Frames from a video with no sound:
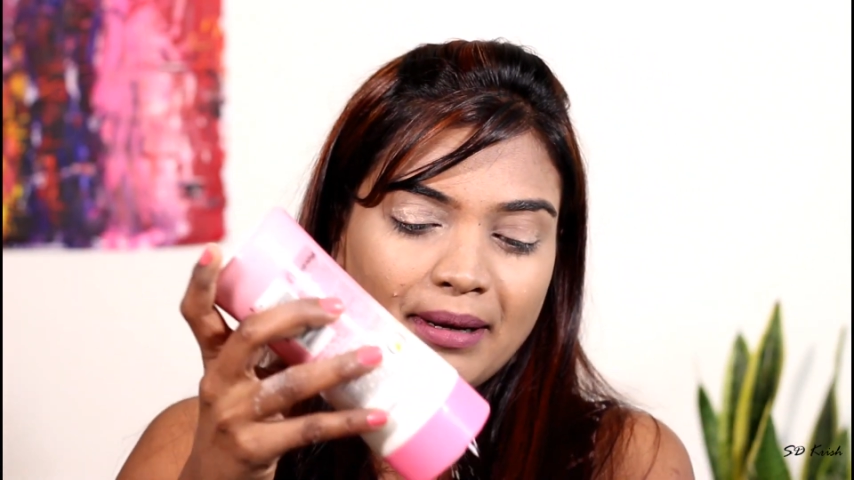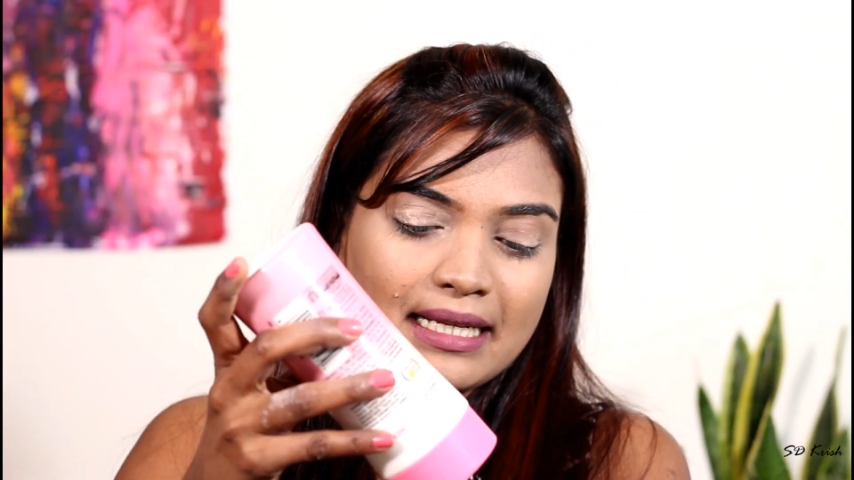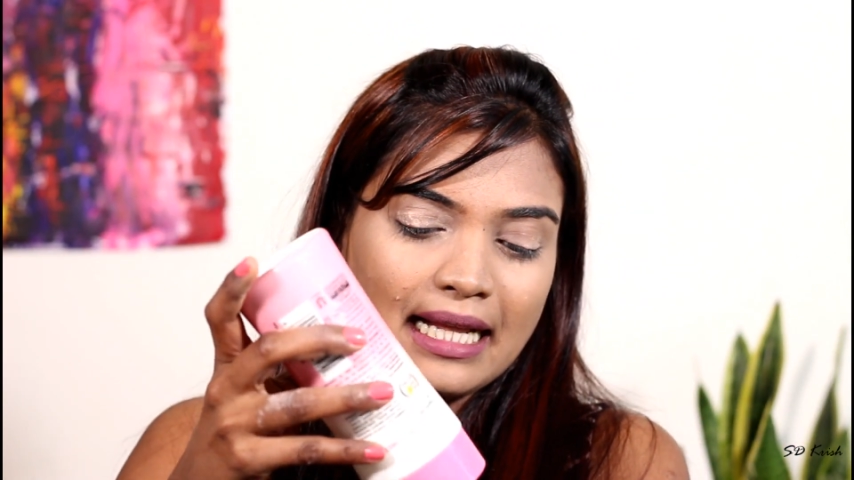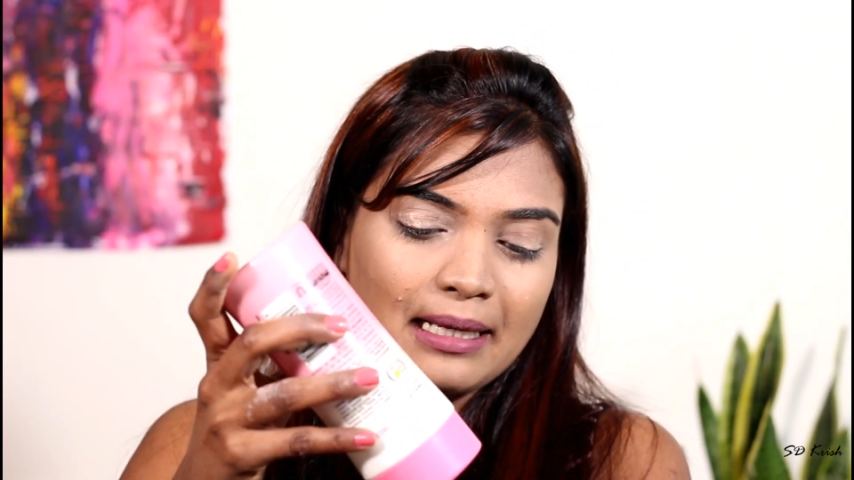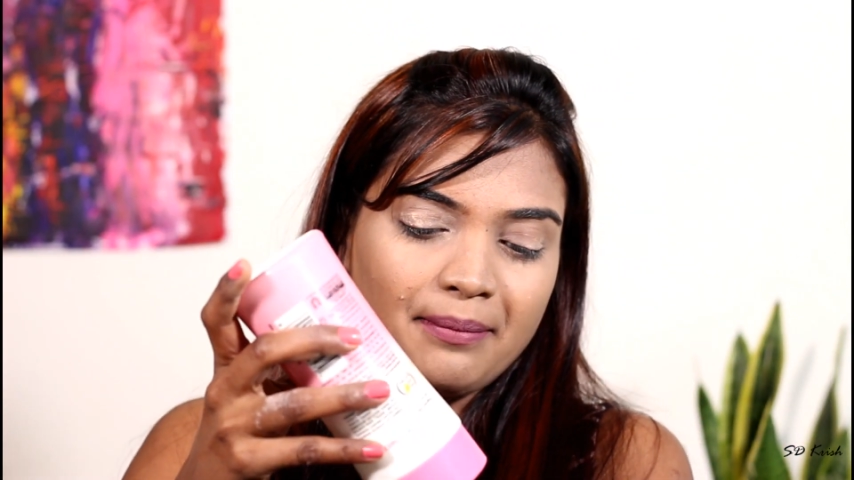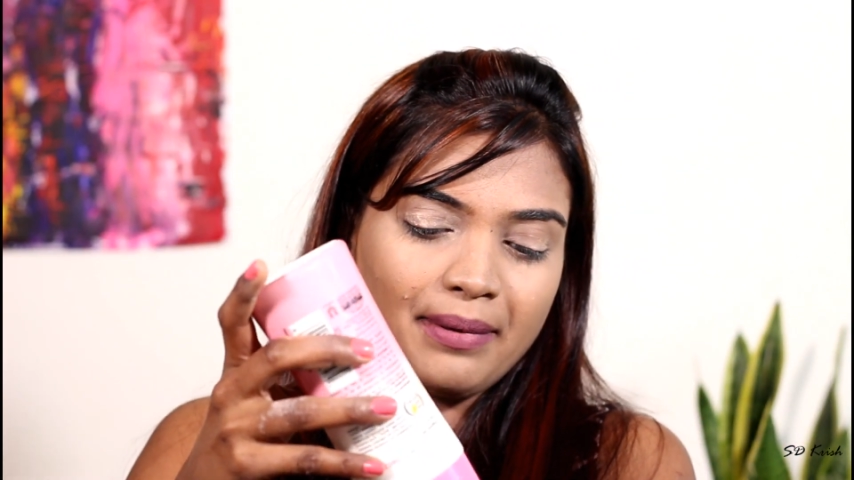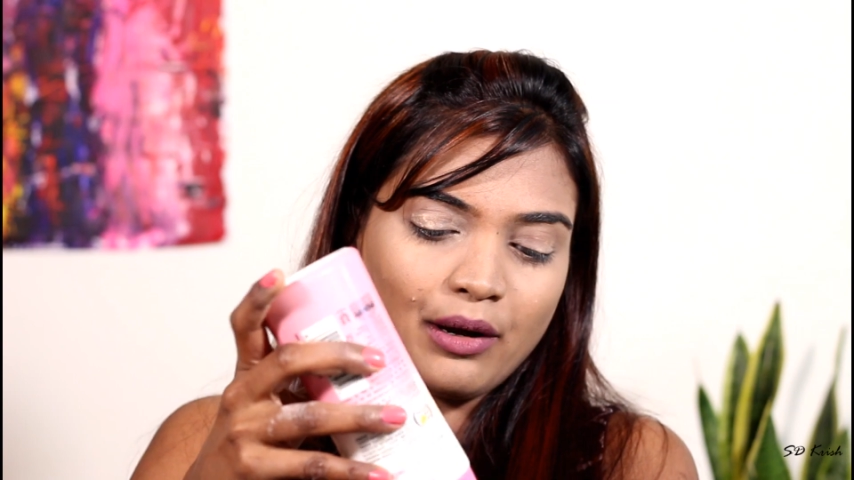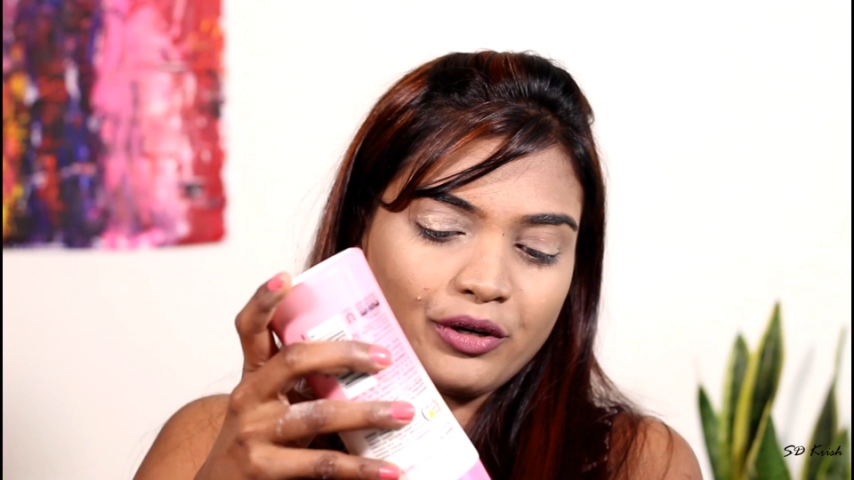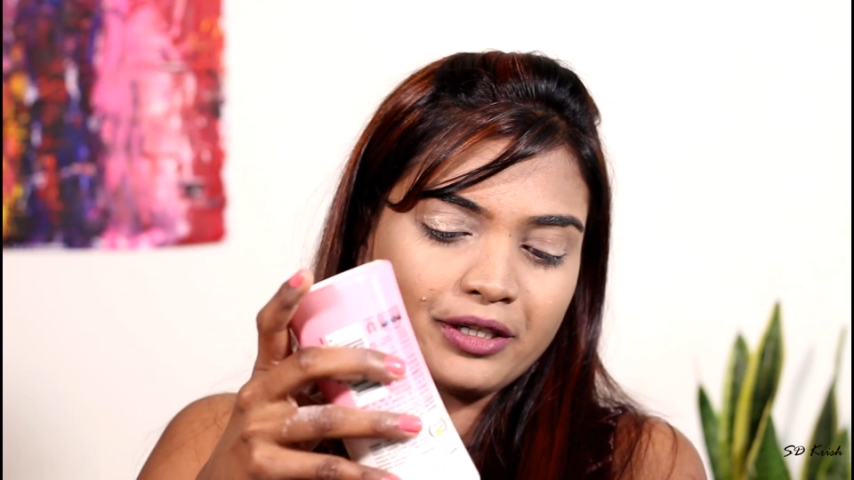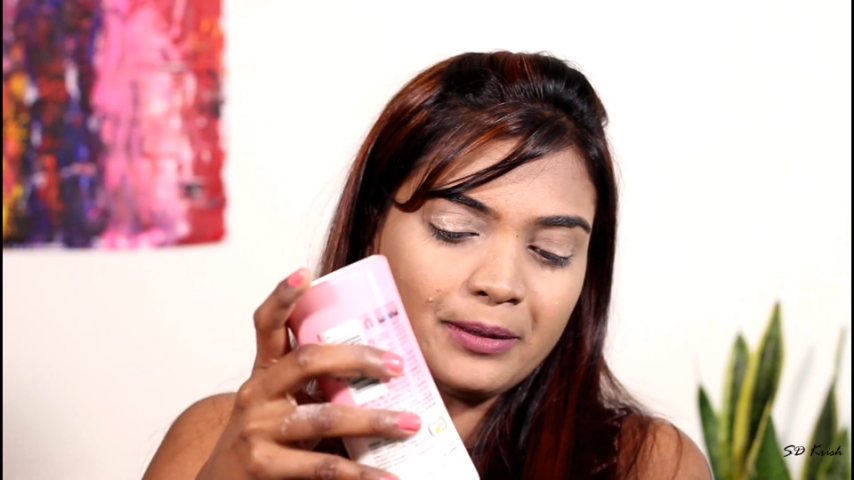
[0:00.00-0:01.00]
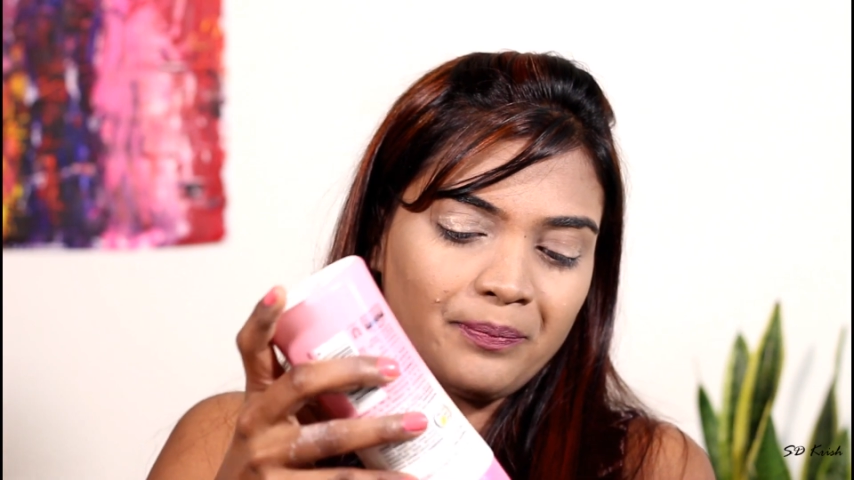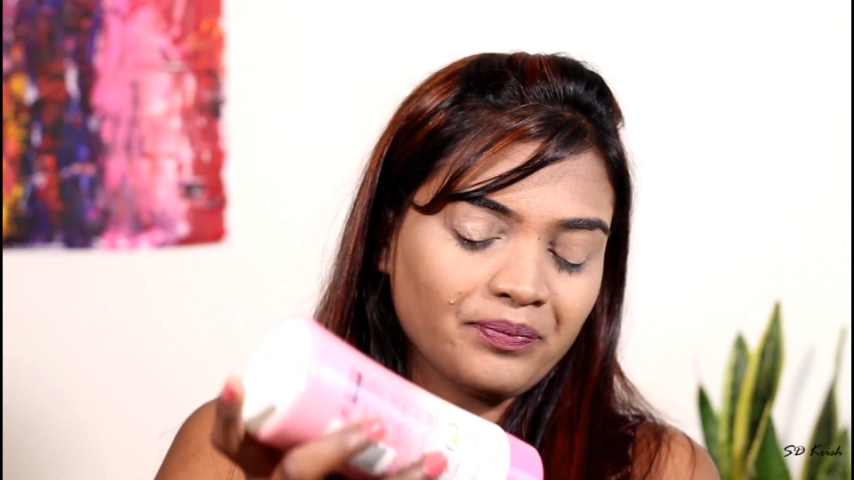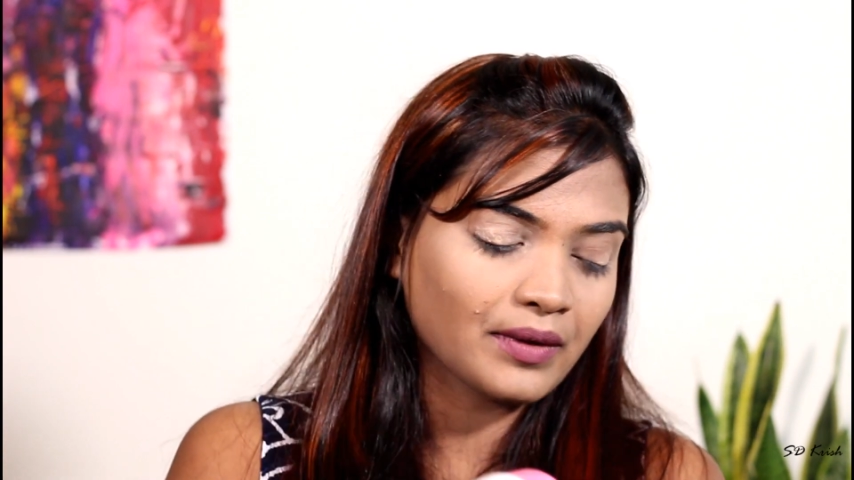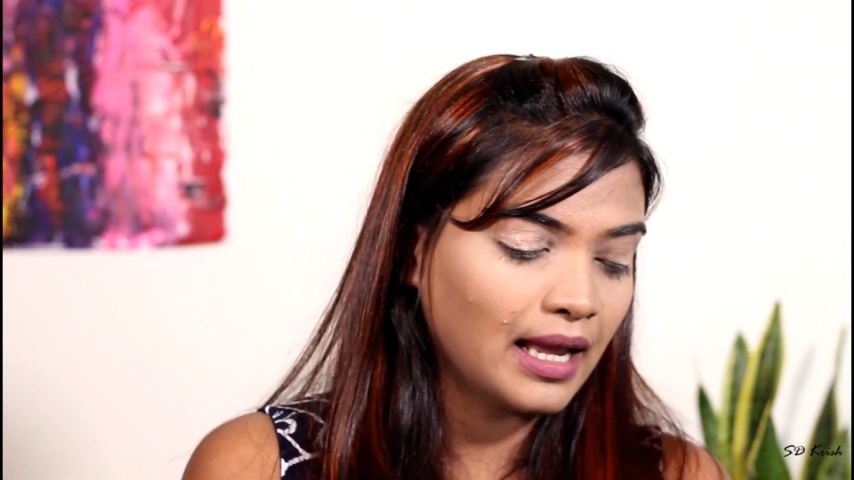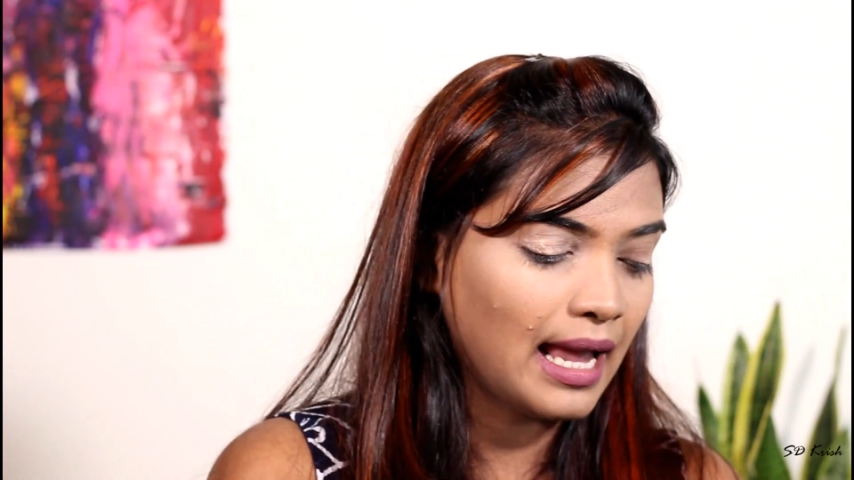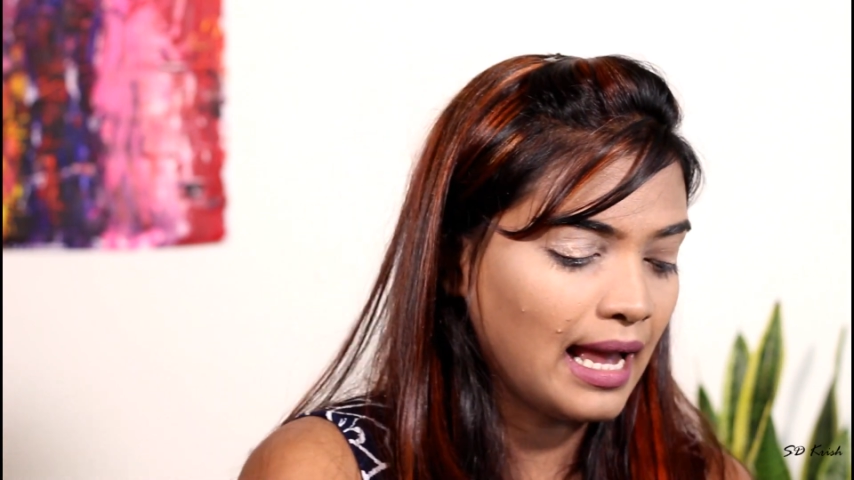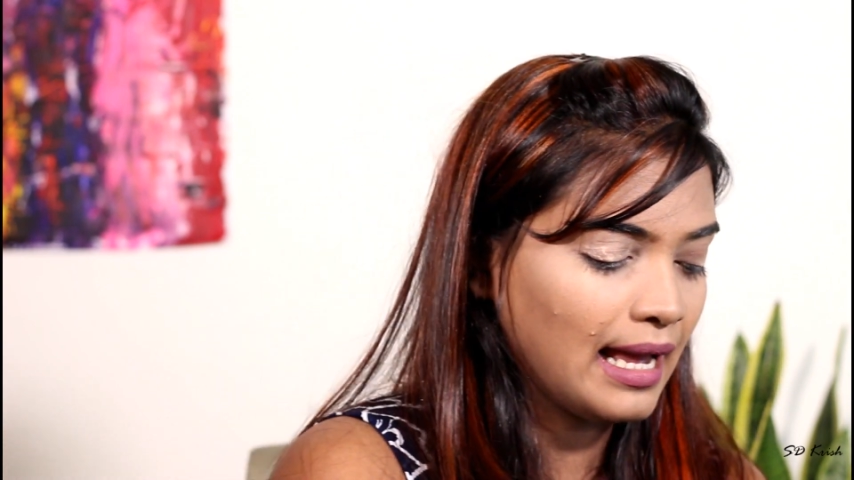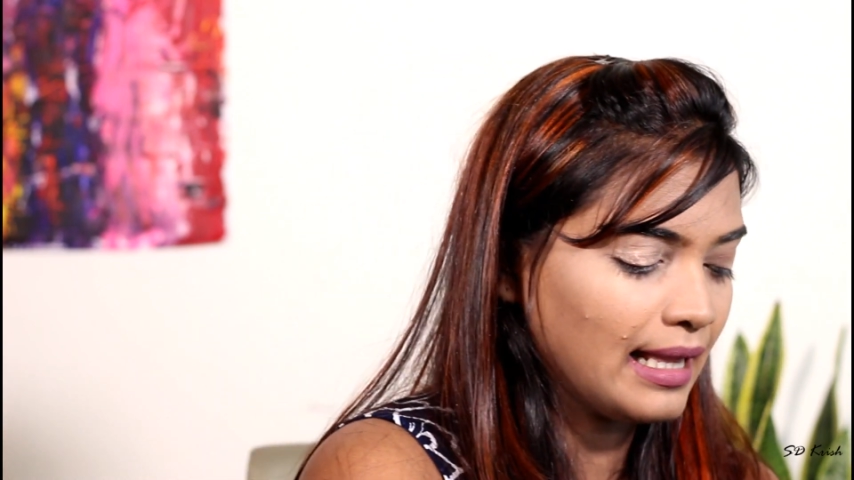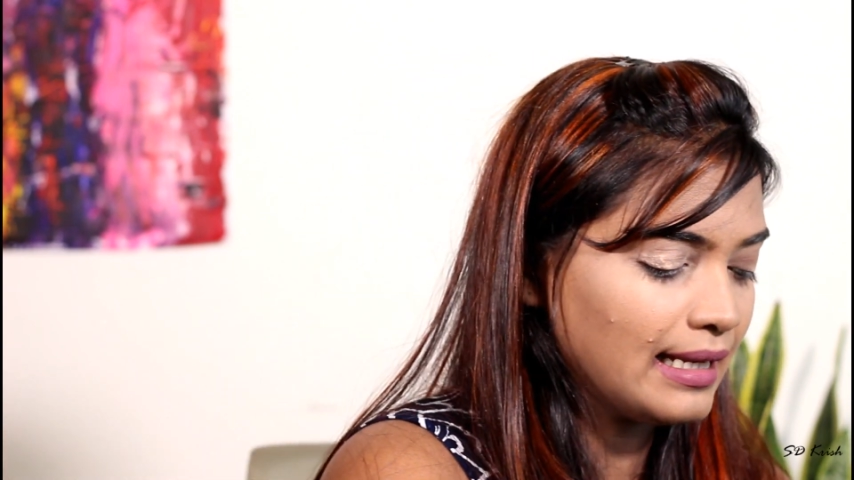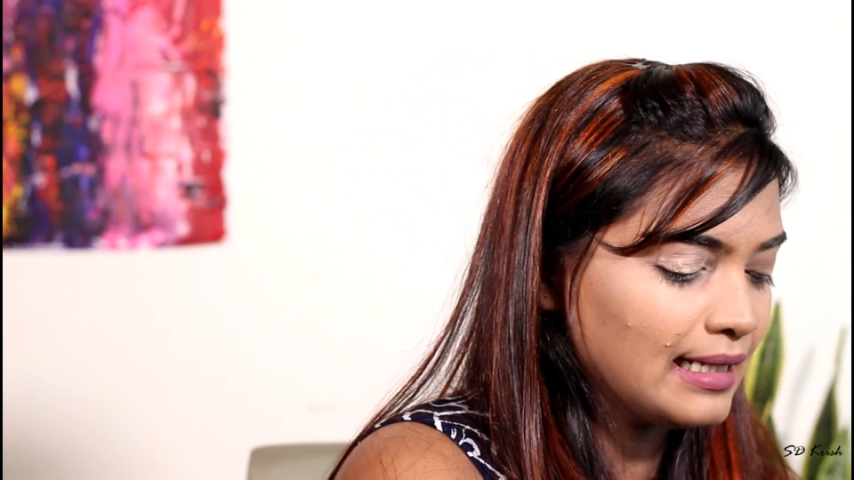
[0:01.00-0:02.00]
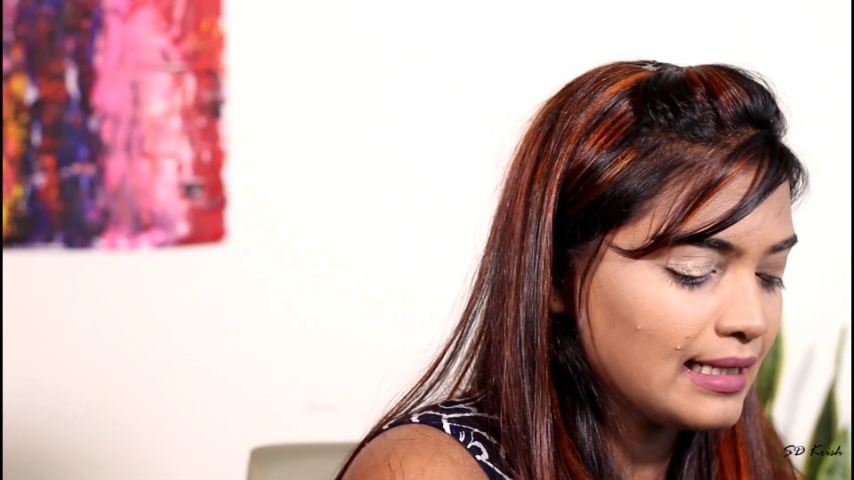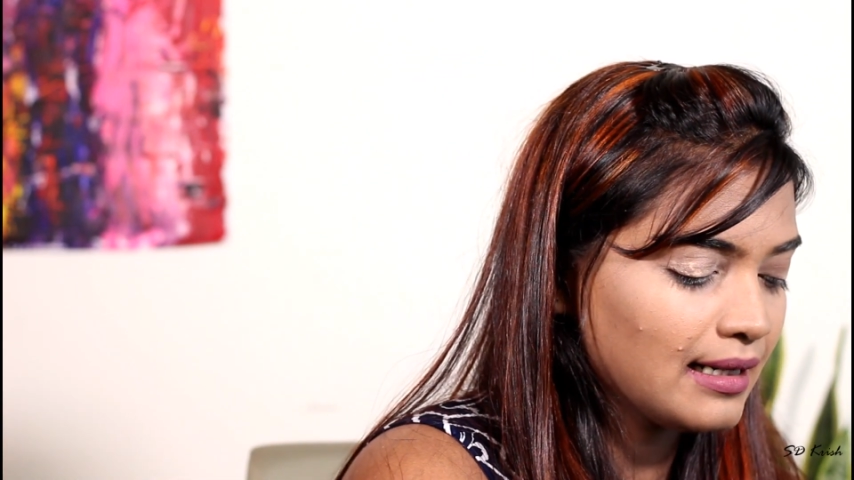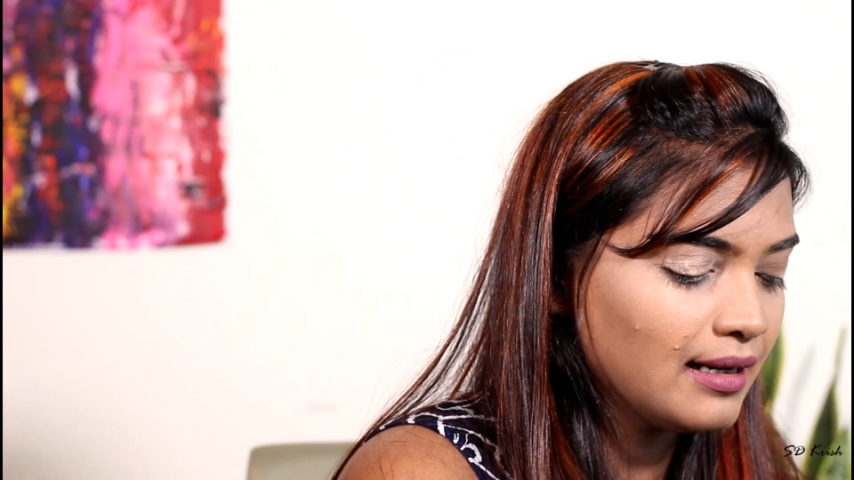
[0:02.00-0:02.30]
my talcum powder and